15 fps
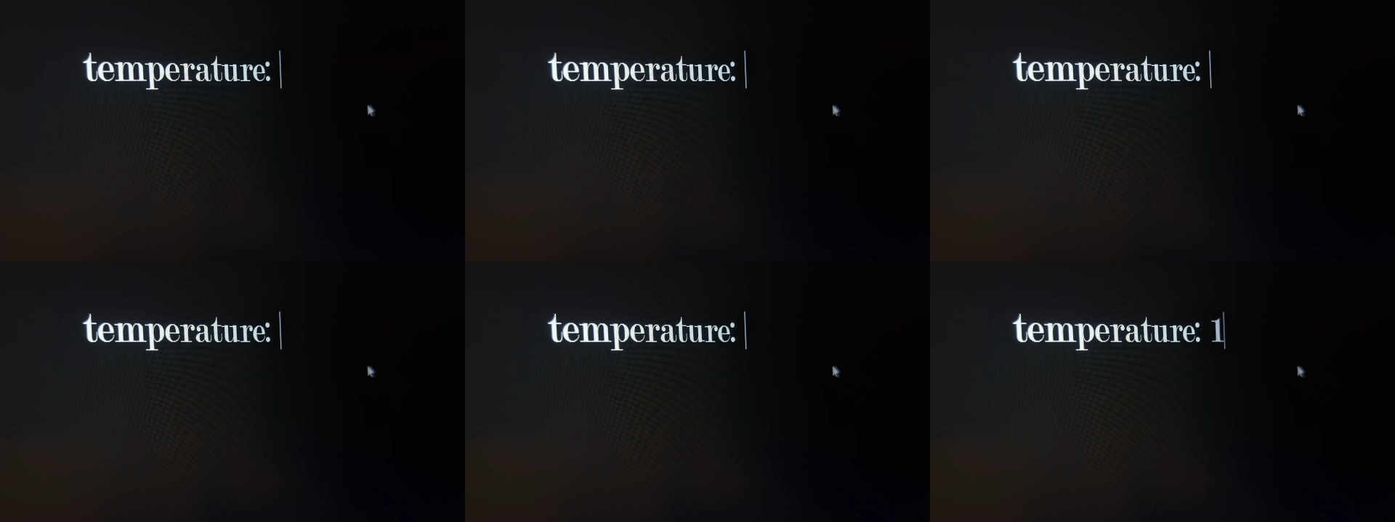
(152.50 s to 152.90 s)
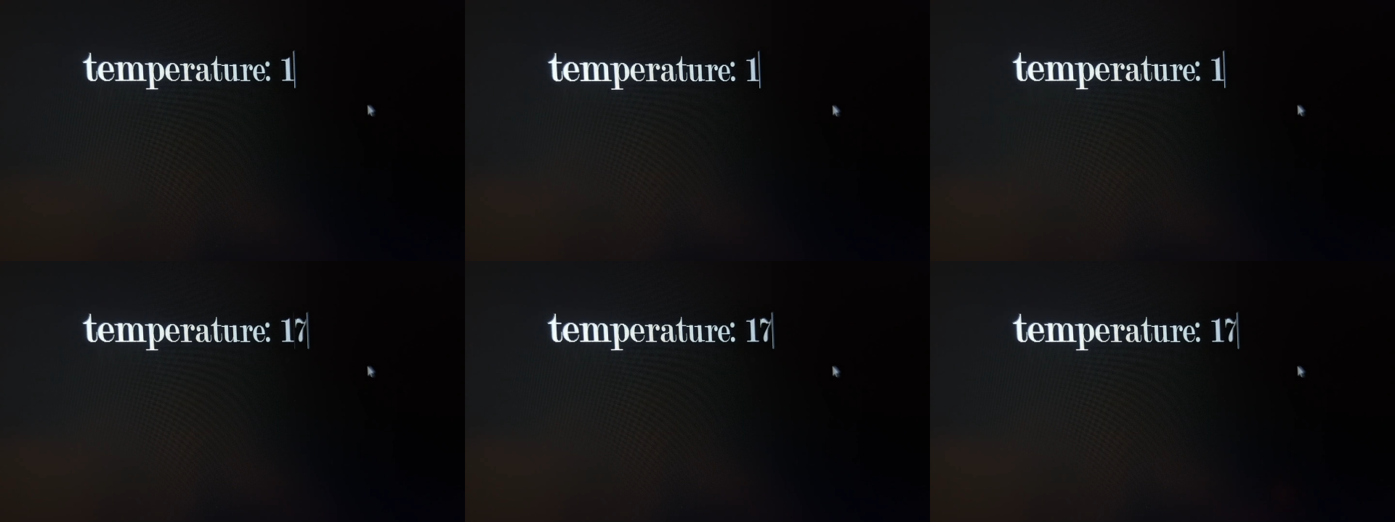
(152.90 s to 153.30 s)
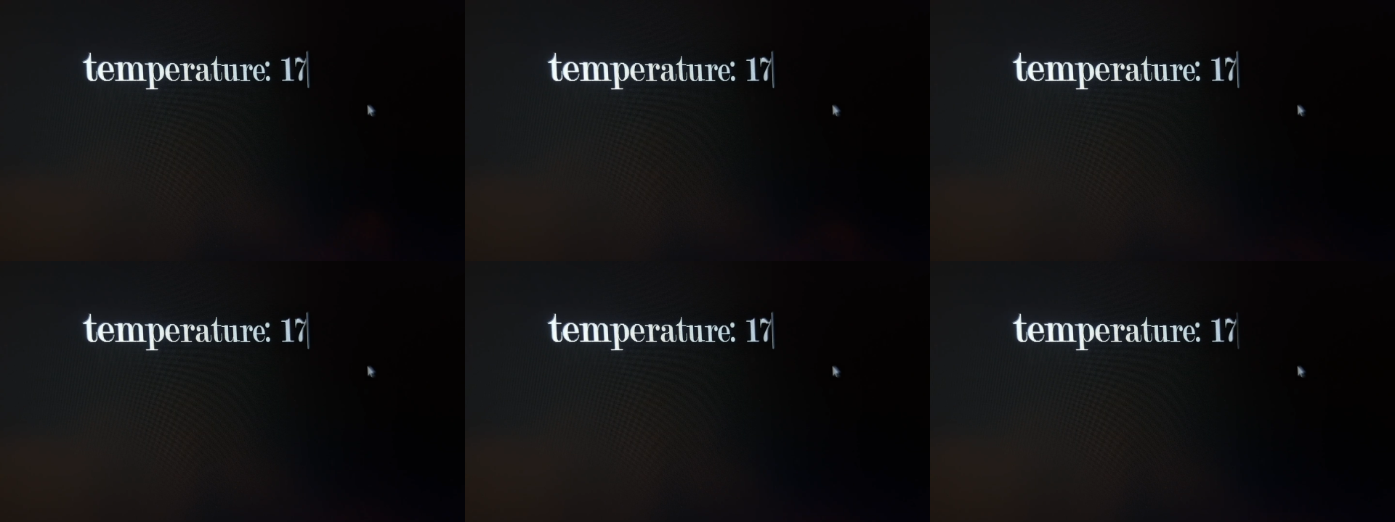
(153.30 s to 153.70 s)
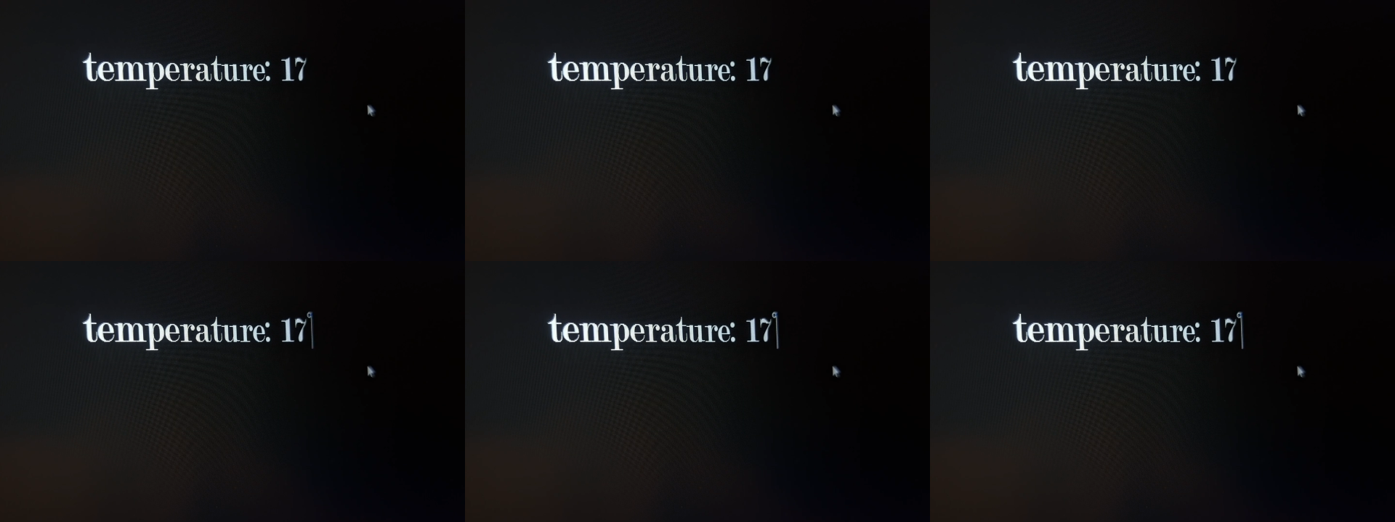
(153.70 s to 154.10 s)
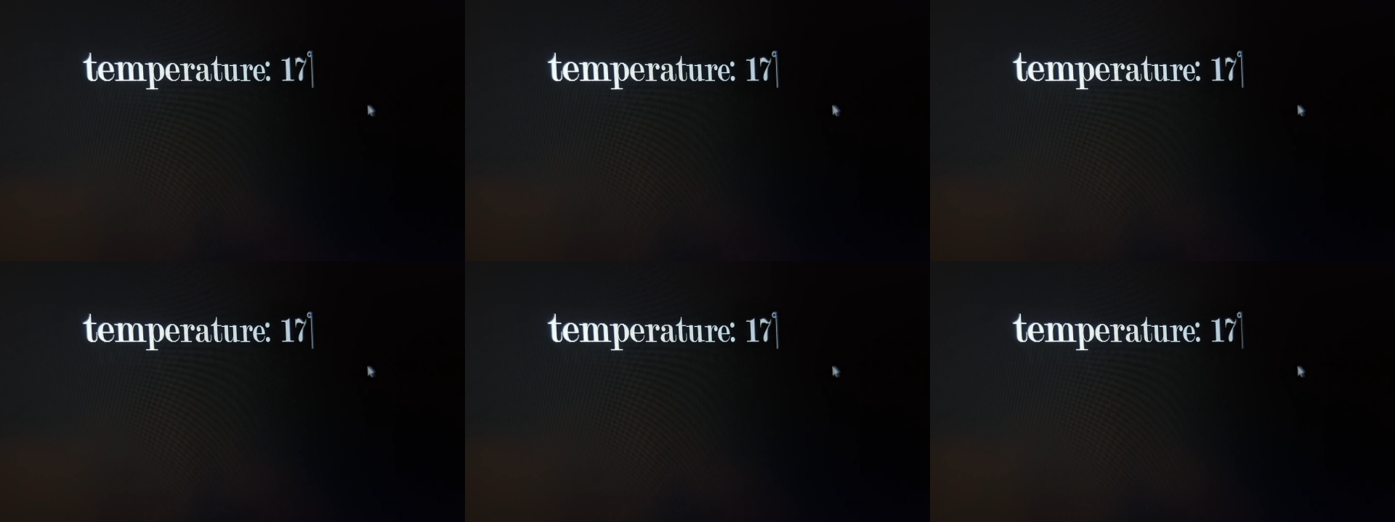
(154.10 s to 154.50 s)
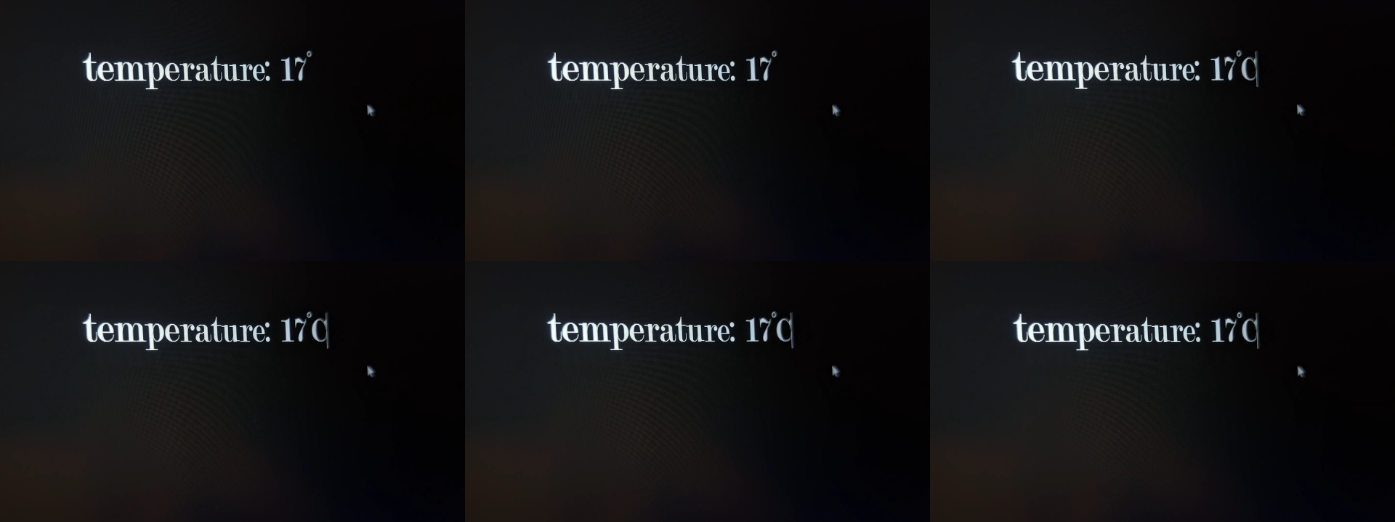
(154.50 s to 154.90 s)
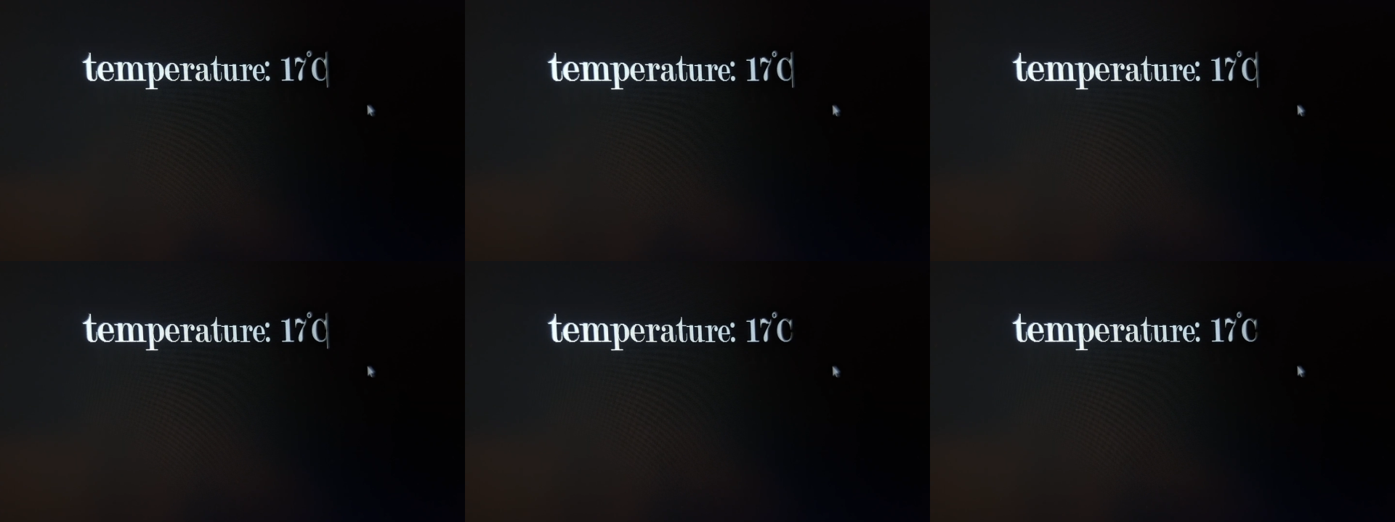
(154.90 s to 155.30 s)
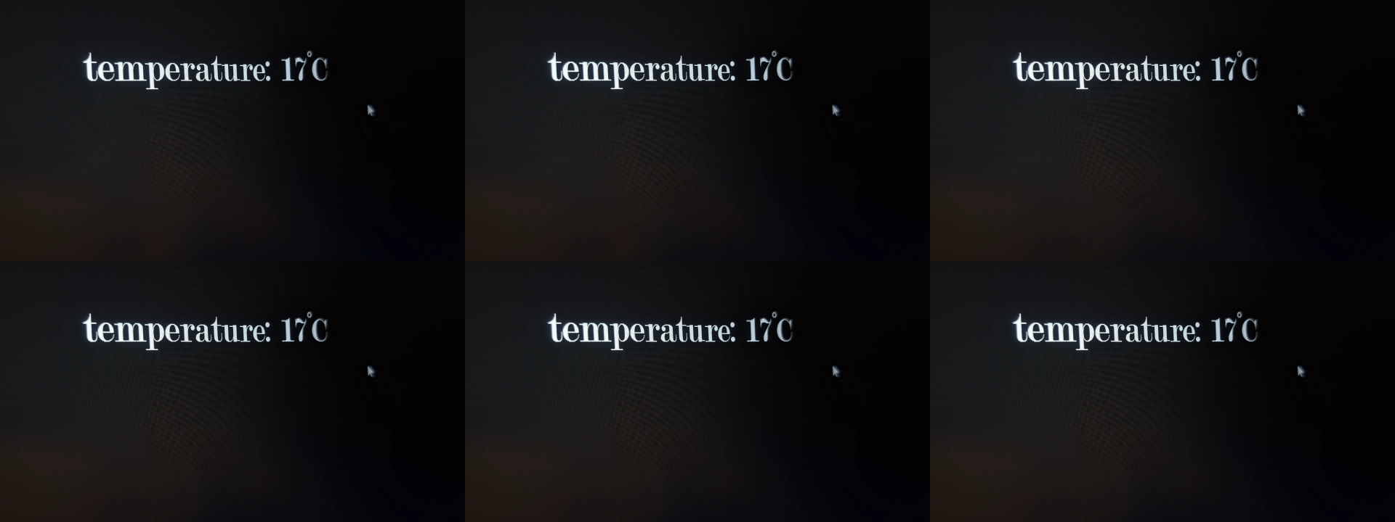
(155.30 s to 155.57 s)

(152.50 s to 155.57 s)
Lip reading: (no speaker visible)